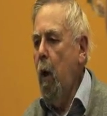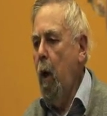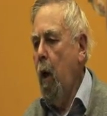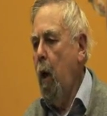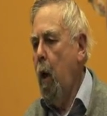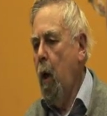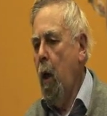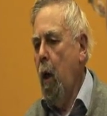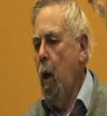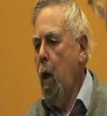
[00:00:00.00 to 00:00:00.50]

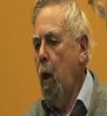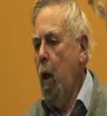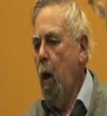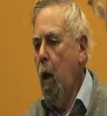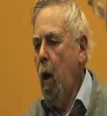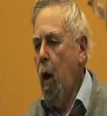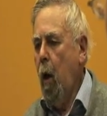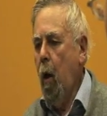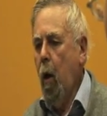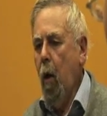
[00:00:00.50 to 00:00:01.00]

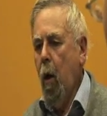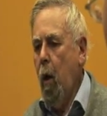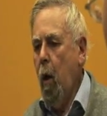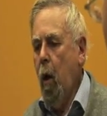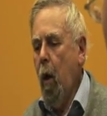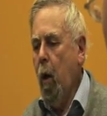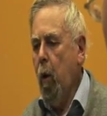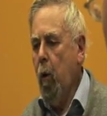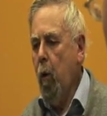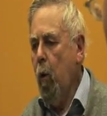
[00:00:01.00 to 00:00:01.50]

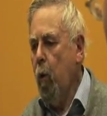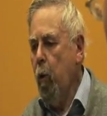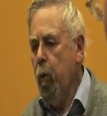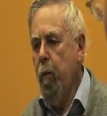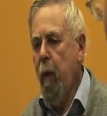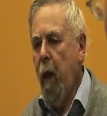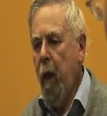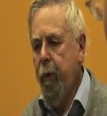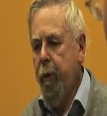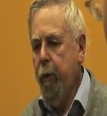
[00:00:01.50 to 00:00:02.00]
our
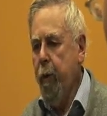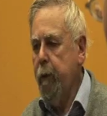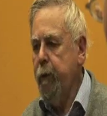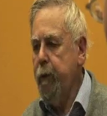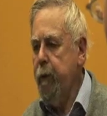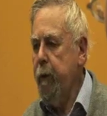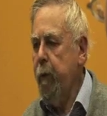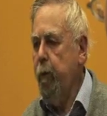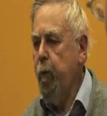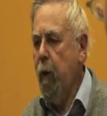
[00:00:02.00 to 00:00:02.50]
own
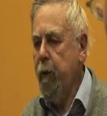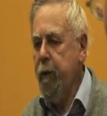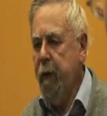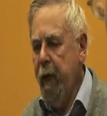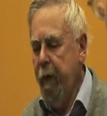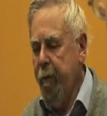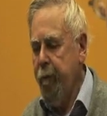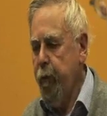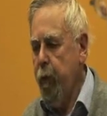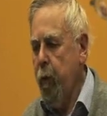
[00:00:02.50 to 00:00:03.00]
methods and what
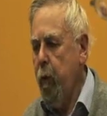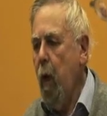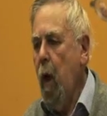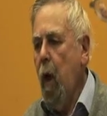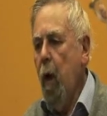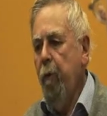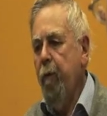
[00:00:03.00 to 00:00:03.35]
have you.